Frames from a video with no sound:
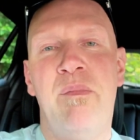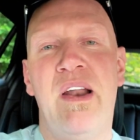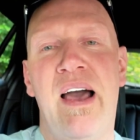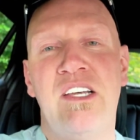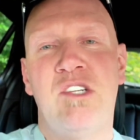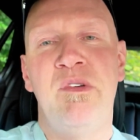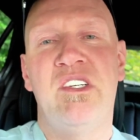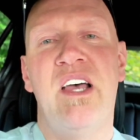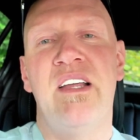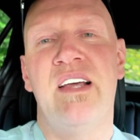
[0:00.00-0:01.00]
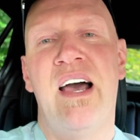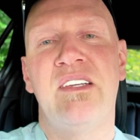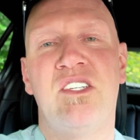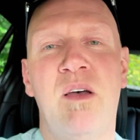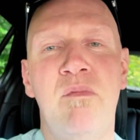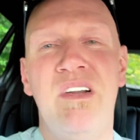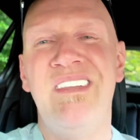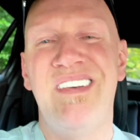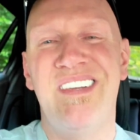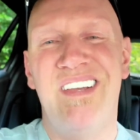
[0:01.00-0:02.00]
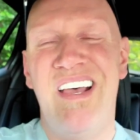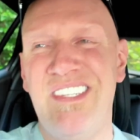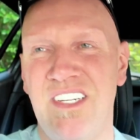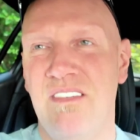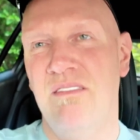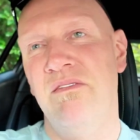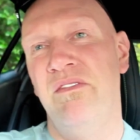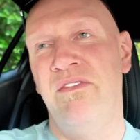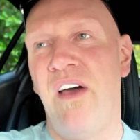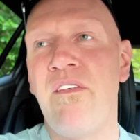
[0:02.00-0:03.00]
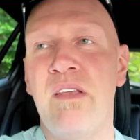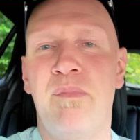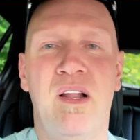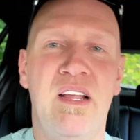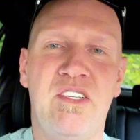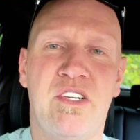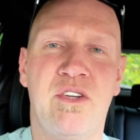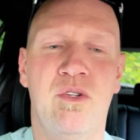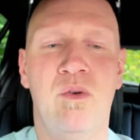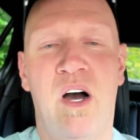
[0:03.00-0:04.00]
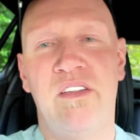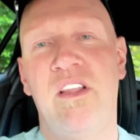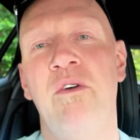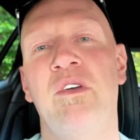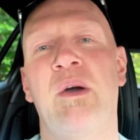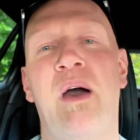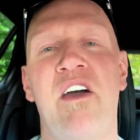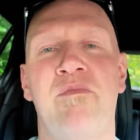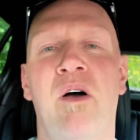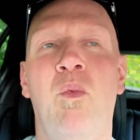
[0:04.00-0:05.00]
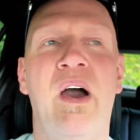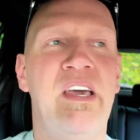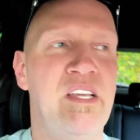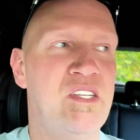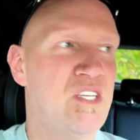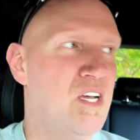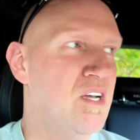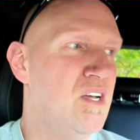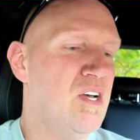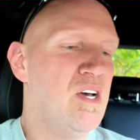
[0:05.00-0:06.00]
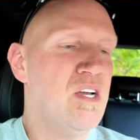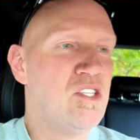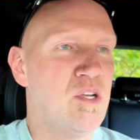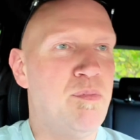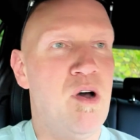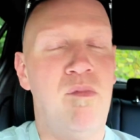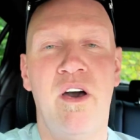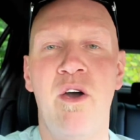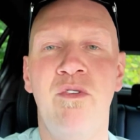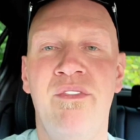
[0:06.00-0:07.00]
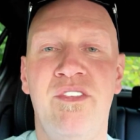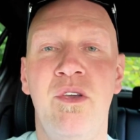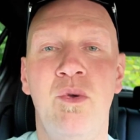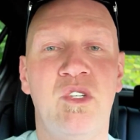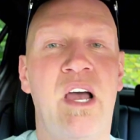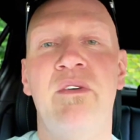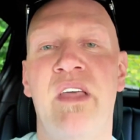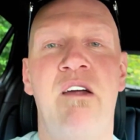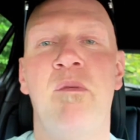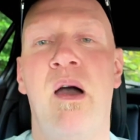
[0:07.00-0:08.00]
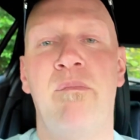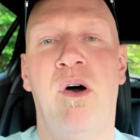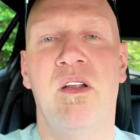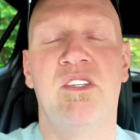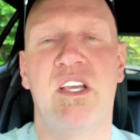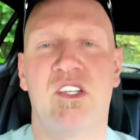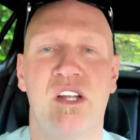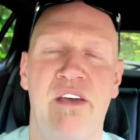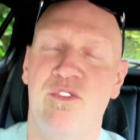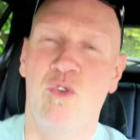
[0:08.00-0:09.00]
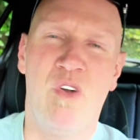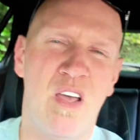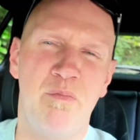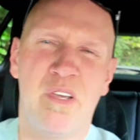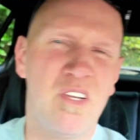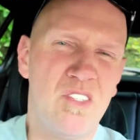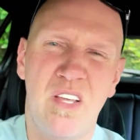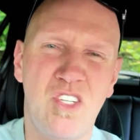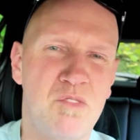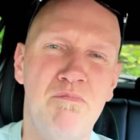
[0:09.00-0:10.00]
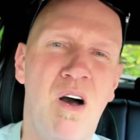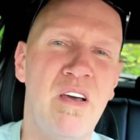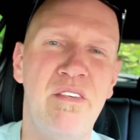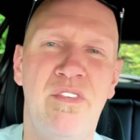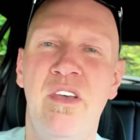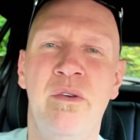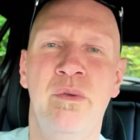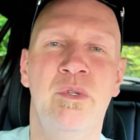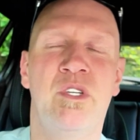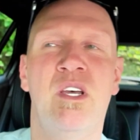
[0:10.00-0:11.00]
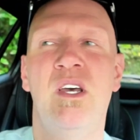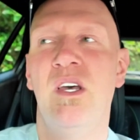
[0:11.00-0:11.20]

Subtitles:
But it has to be said, as somebody that isn't very political, I don't go out of my way to put my own views out there about politics, left or right, because they're just my views.